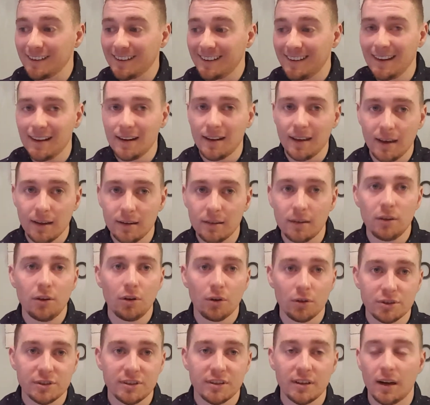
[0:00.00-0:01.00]
to get into
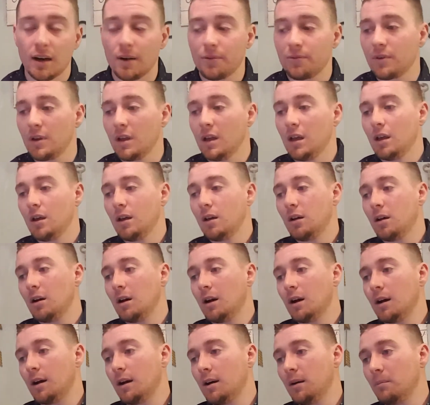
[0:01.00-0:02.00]
your stuff,
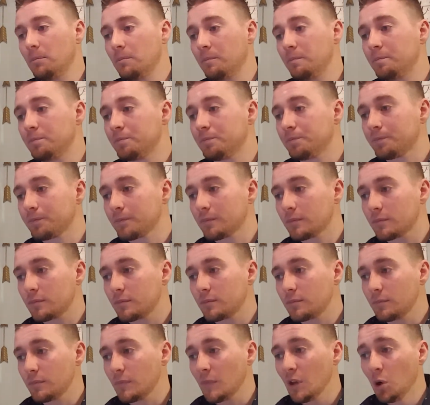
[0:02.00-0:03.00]

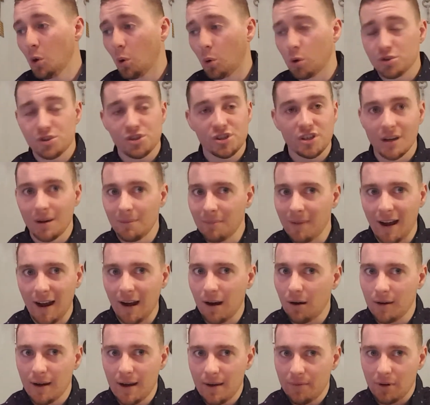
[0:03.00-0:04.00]
or
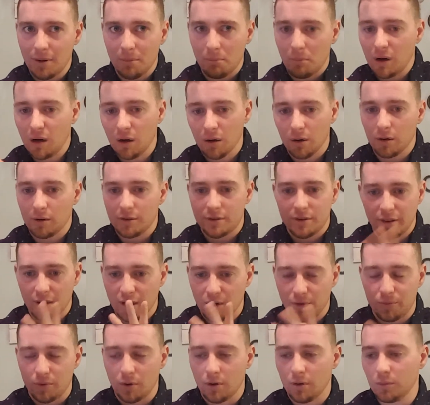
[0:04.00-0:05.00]
somehow have it mirrored to
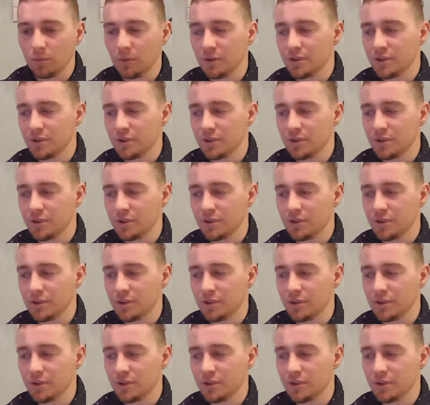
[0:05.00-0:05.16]
their phone,